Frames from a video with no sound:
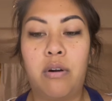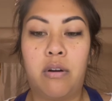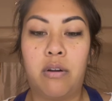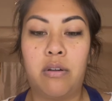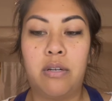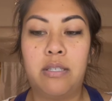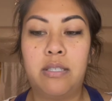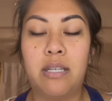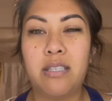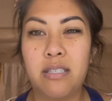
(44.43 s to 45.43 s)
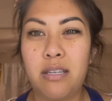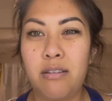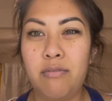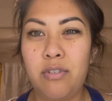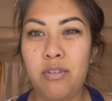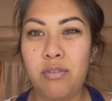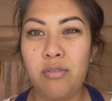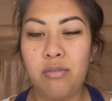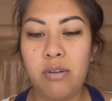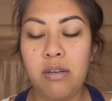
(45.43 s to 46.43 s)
are sensitive to.